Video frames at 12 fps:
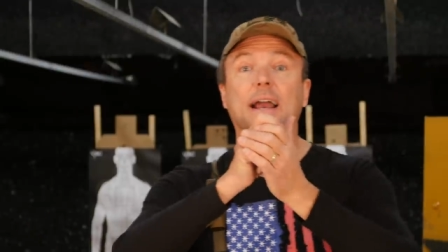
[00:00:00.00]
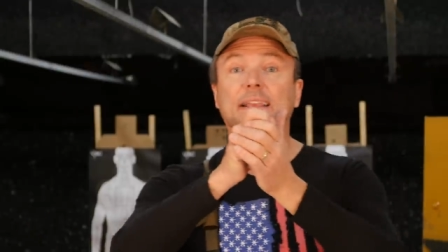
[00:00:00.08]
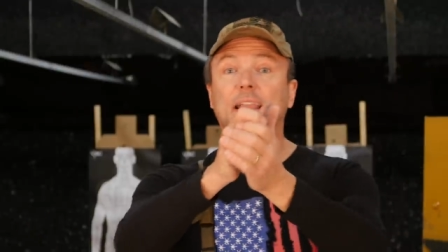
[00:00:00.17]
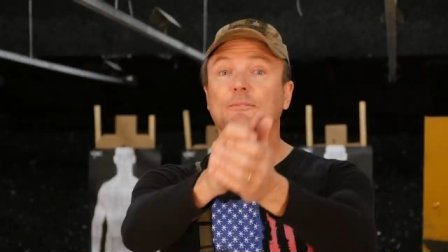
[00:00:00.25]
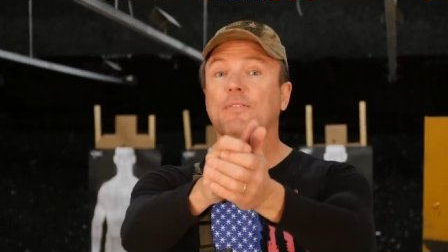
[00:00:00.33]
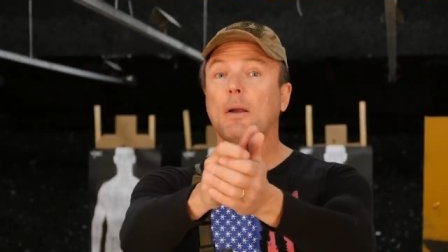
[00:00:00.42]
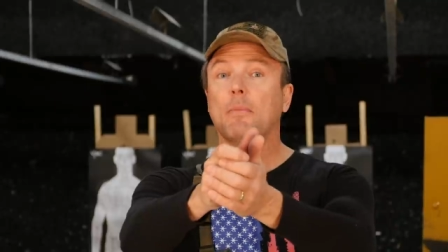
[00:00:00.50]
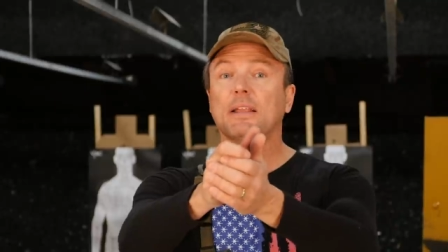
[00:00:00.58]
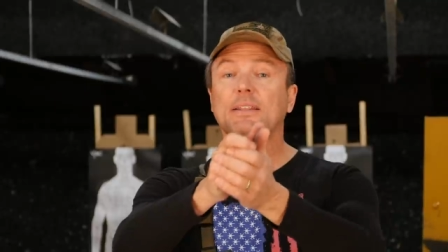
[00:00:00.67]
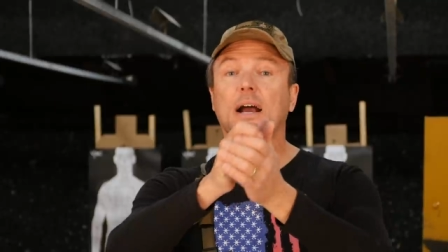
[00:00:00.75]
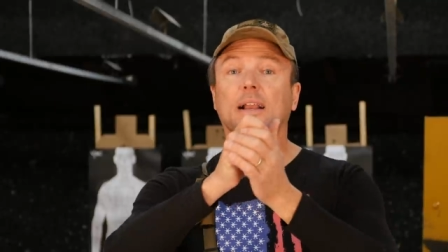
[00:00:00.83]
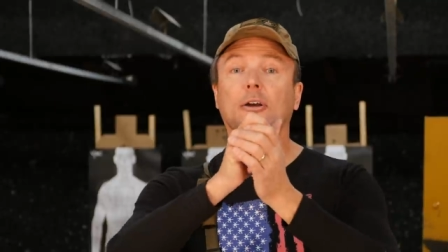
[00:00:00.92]
I can't find my
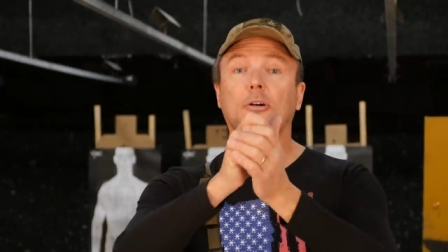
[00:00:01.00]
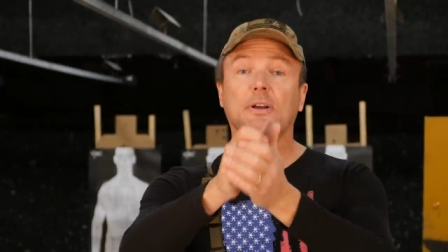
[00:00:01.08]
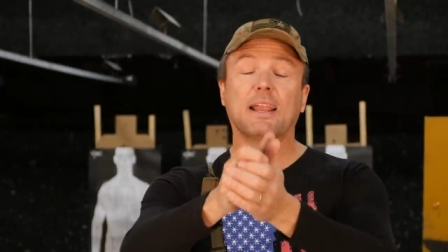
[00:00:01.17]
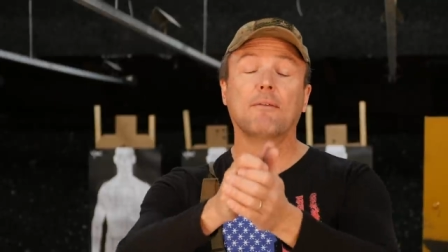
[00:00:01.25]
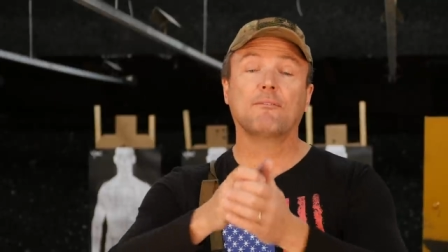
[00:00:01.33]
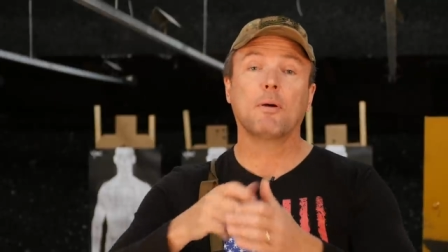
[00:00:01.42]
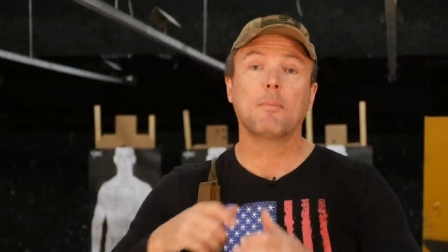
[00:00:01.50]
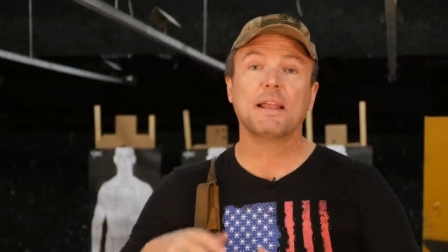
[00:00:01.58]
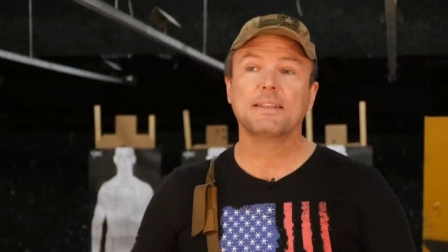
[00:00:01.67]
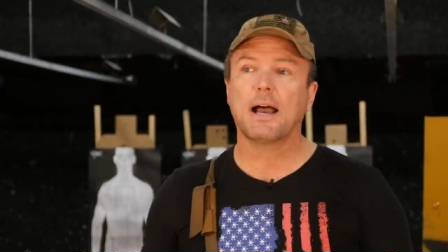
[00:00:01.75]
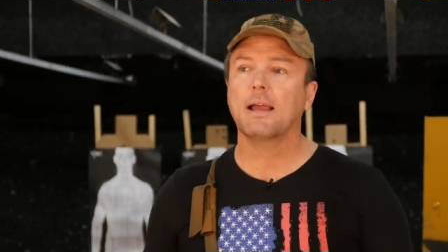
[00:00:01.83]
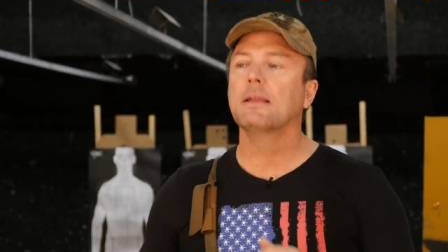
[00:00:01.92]
dot, Carol. I can't find my
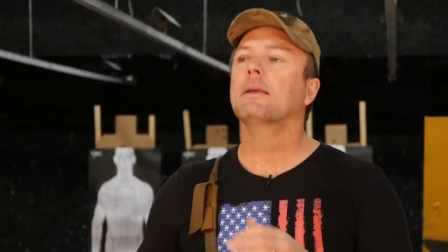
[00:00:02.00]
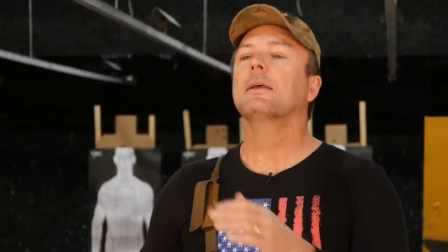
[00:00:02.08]
dot.